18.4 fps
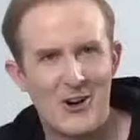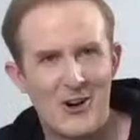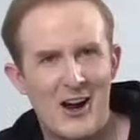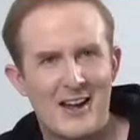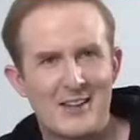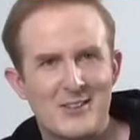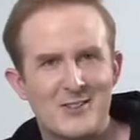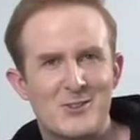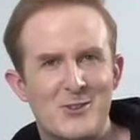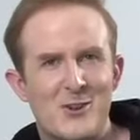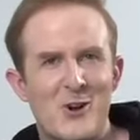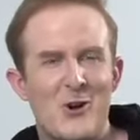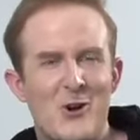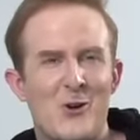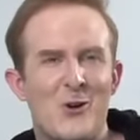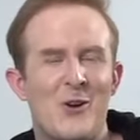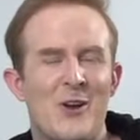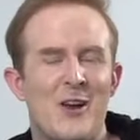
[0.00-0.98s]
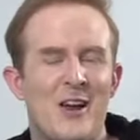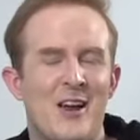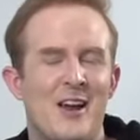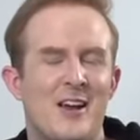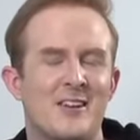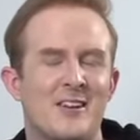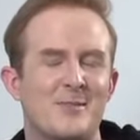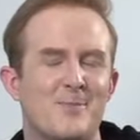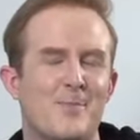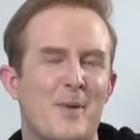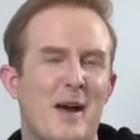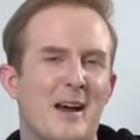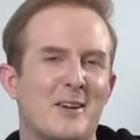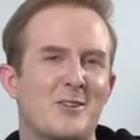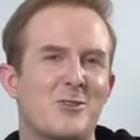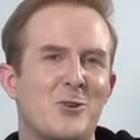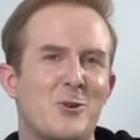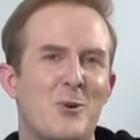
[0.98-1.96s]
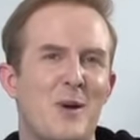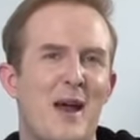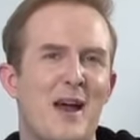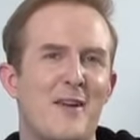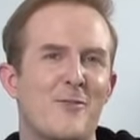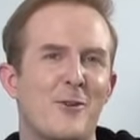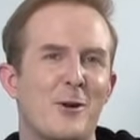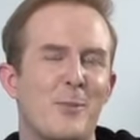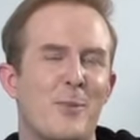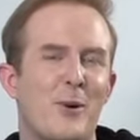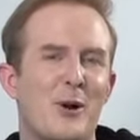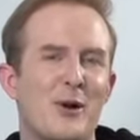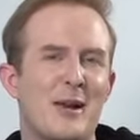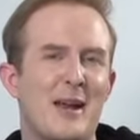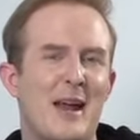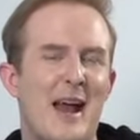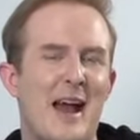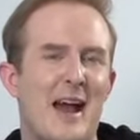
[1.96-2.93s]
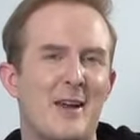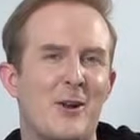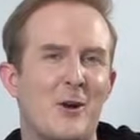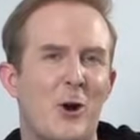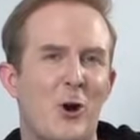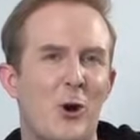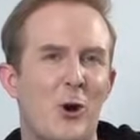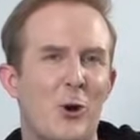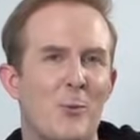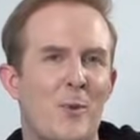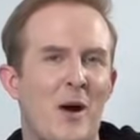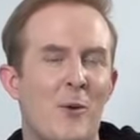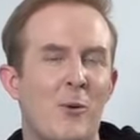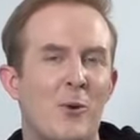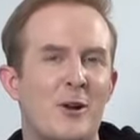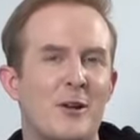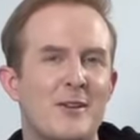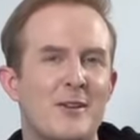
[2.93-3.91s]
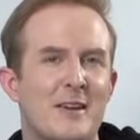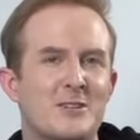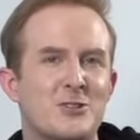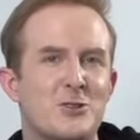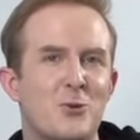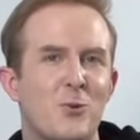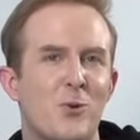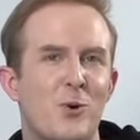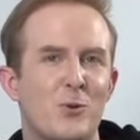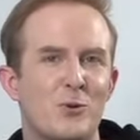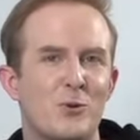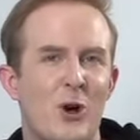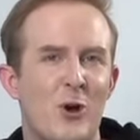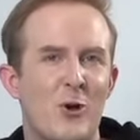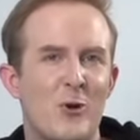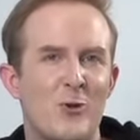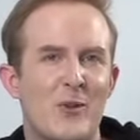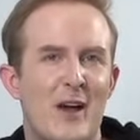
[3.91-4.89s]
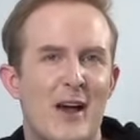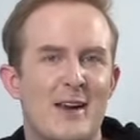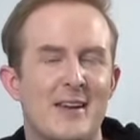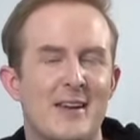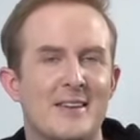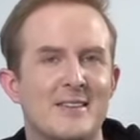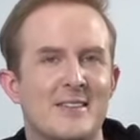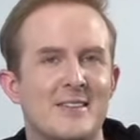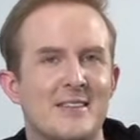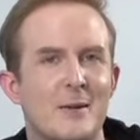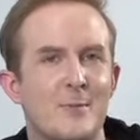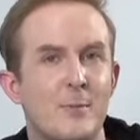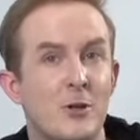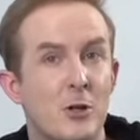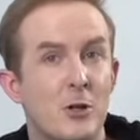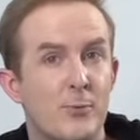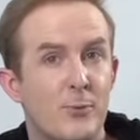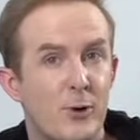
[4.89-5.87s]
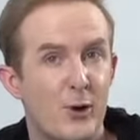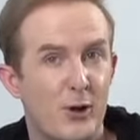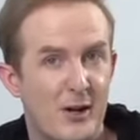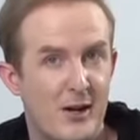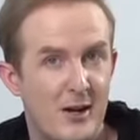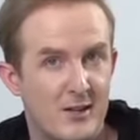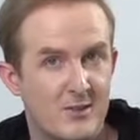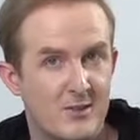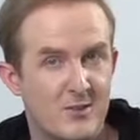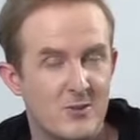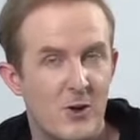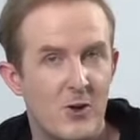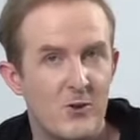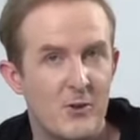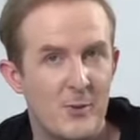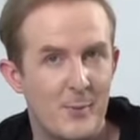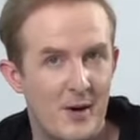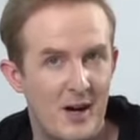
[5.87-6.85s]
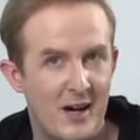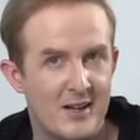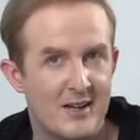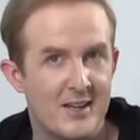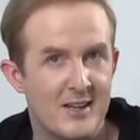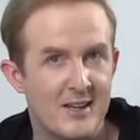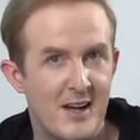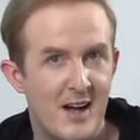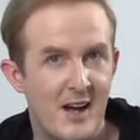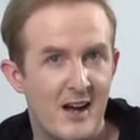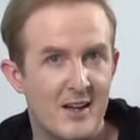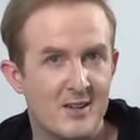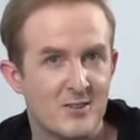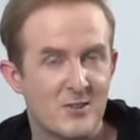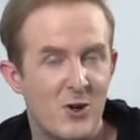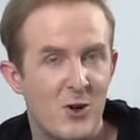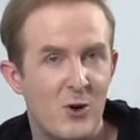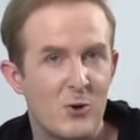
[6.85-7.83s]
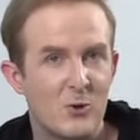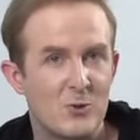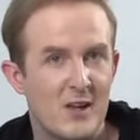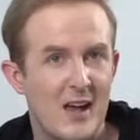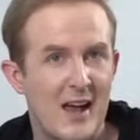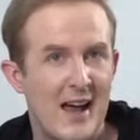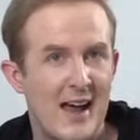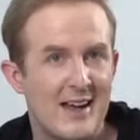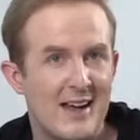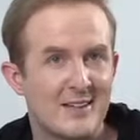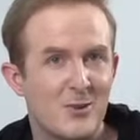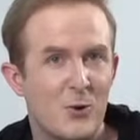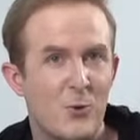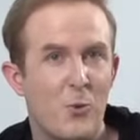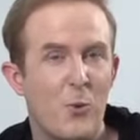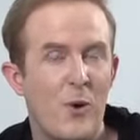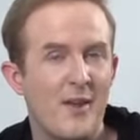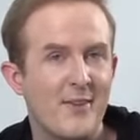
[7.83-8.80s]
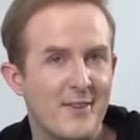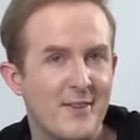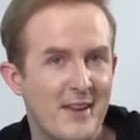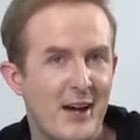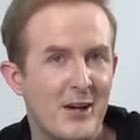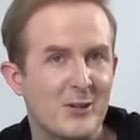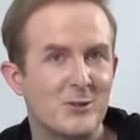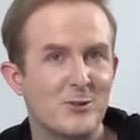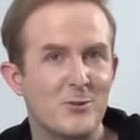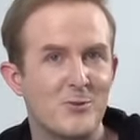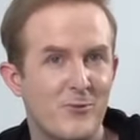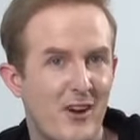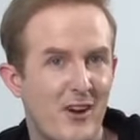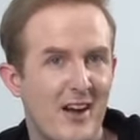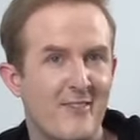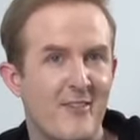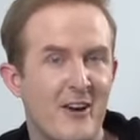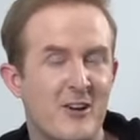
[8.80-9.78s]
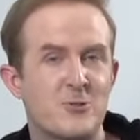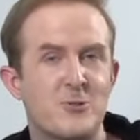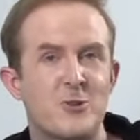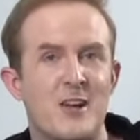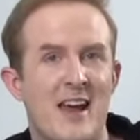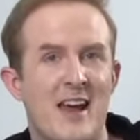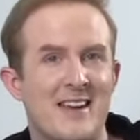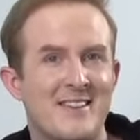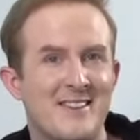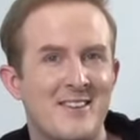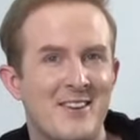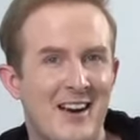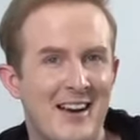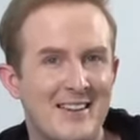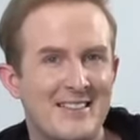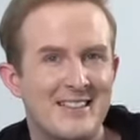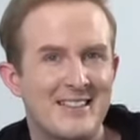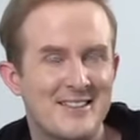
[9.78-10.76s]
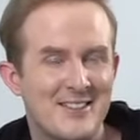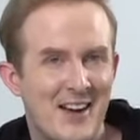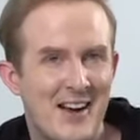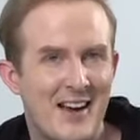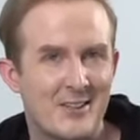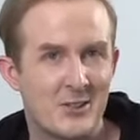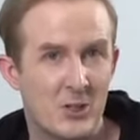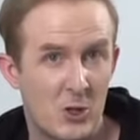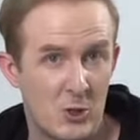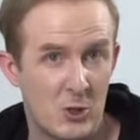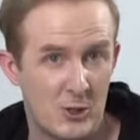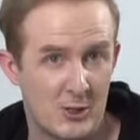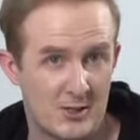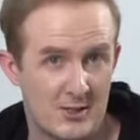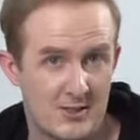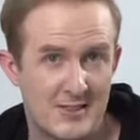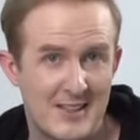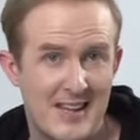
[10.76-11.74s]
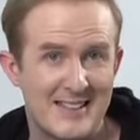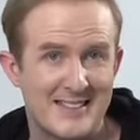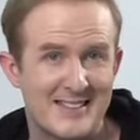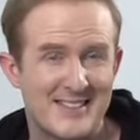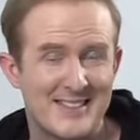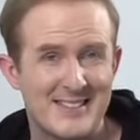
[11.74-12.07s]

right, so back to everybody at home. I want to let you all know that similar products on the market are sold at $1,599. That's